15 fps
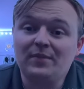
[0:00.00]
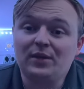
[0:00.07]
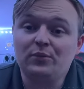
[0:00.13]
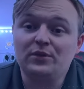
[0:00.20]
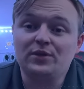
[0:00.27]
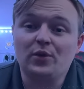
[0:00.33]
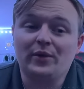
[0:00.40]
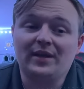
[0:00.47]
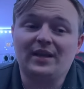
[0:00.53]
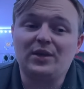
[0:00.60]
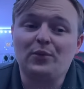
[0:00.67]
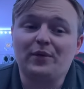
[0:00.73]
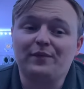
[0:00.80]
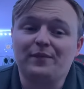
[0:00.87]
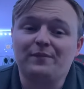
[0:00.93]
it was going
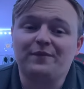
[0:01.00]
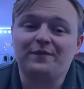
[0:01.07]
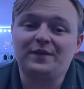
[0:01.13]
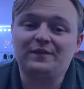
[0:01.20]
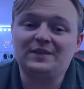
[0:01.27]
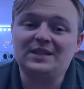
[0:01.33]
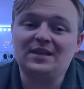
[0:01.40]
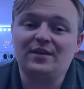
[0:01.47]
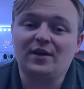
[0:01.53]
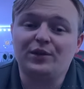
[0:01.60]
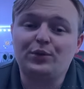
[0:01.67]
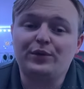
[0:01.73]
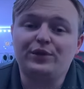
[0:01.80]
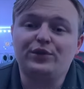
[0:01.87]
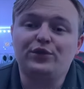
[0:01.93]
anywhere from
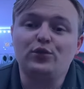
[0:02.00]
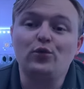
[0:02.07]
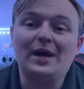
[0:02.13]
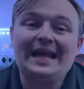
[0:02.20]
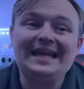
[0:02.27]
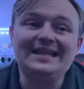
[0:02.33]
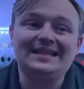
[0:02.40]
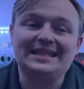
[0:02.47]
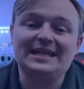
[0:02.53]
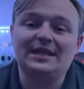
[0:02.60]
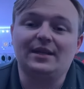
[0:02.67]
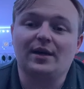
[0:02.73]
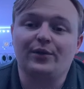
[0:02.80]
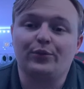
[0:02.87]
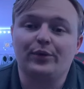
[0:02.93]
$1,500 to
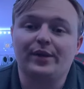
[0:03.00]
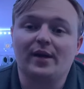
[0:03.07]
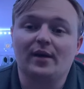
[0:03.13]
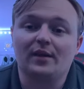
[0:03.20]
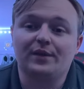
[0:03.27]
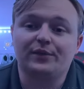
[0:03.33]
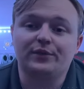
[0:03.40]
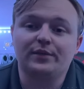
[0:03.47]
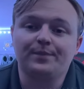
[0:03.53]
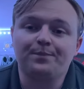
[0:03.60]
$1,800.